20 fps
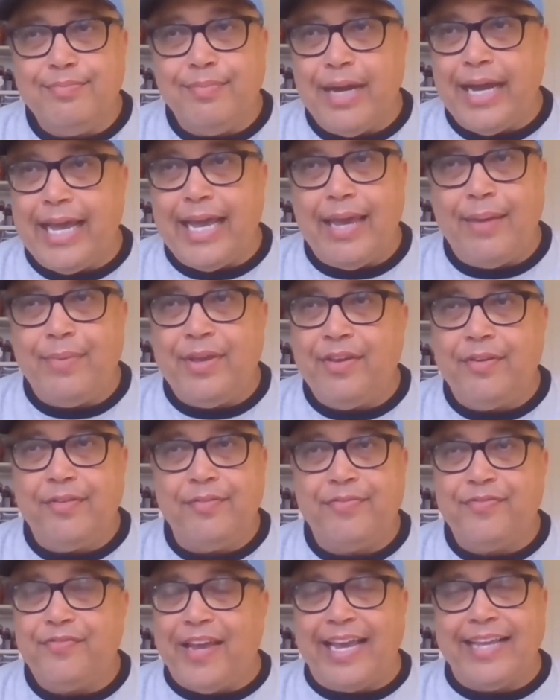
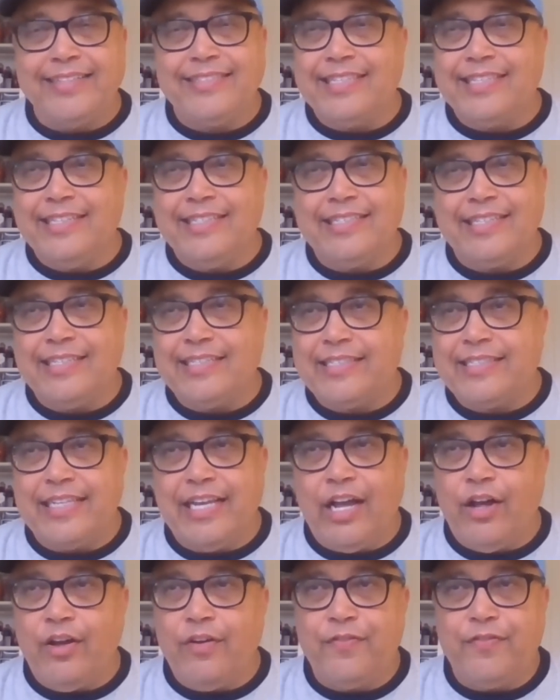Miami fancies
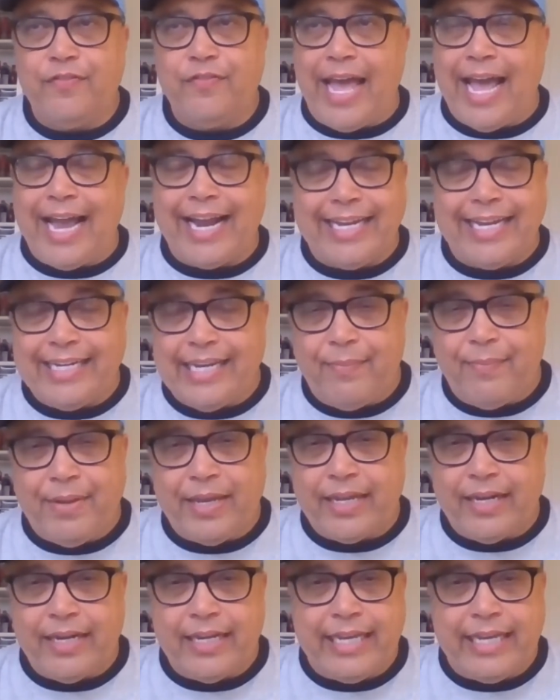itself
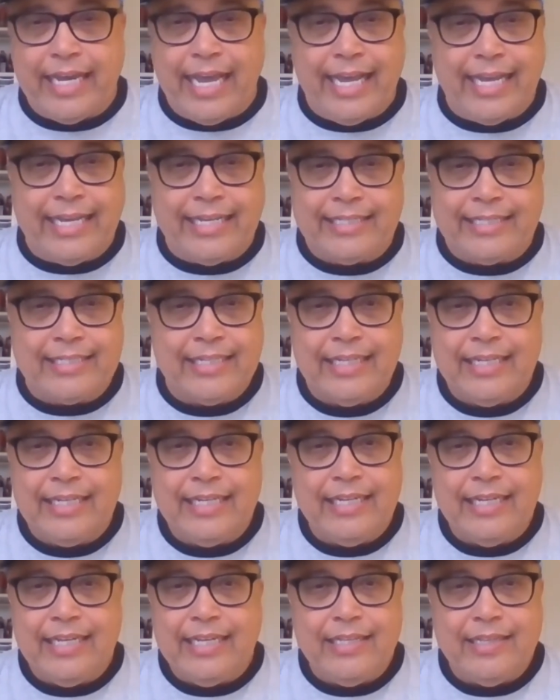academically as
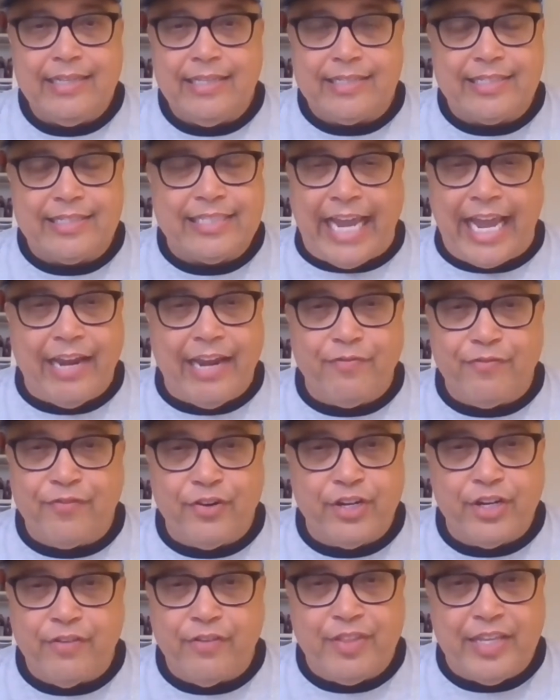the
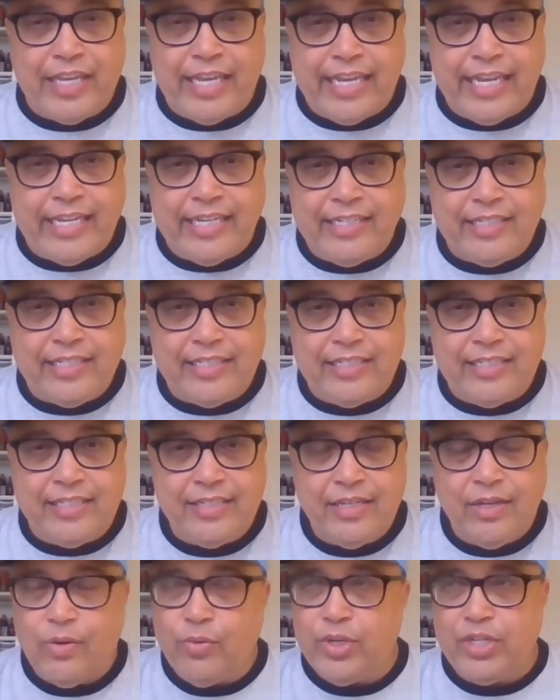Stanford of the
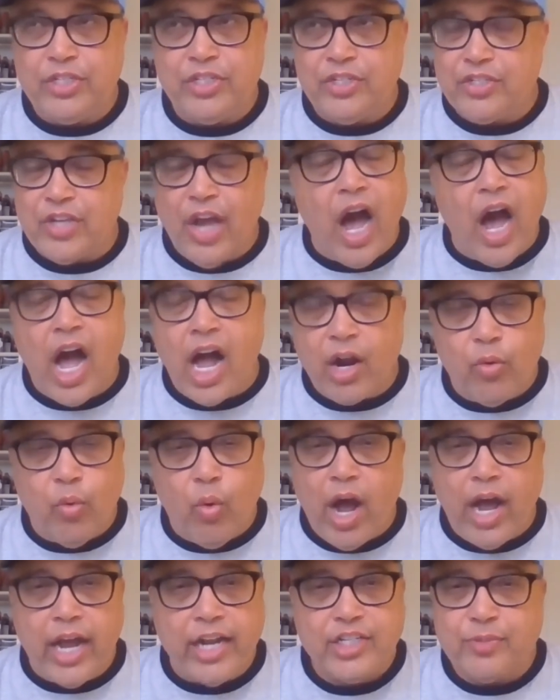East, which is
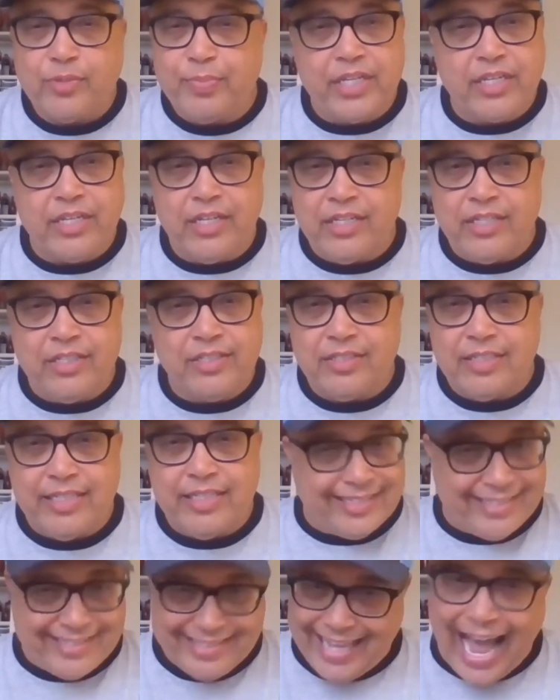hogwash because
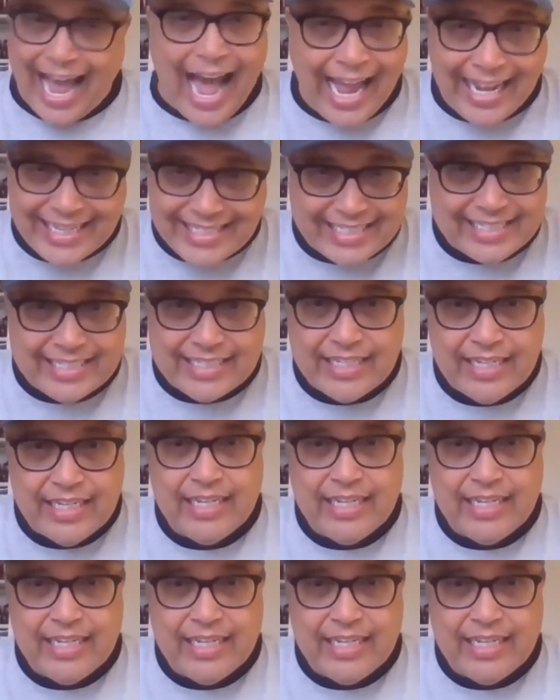it's not.